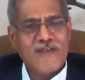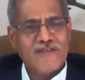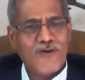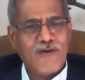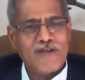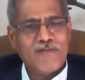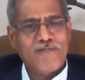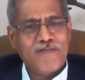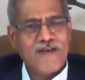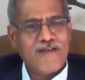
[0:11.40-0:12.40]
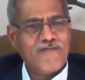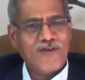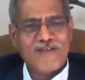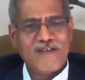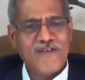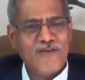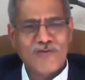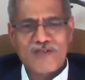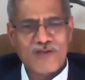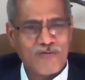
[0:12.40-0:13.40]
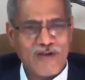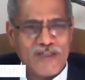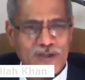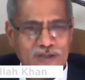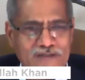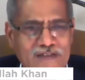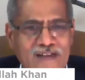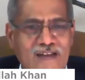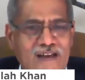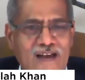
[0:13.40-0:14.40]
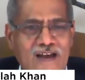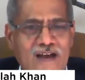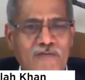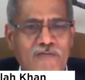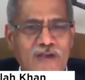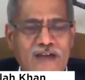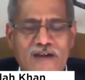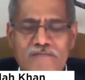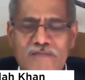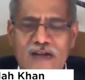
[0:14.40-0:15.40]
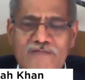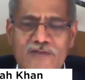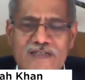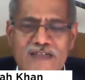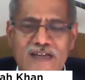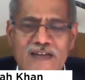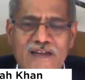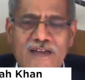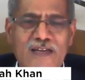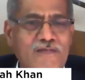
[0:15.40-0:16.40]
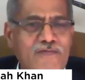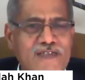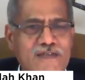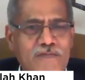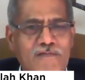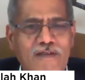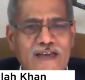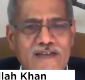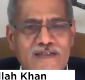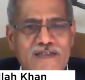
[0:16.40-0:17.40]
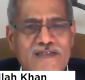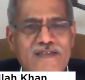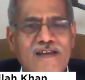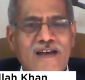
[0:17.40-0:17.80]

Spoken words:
with COVID was a new situation where I would say invisible virus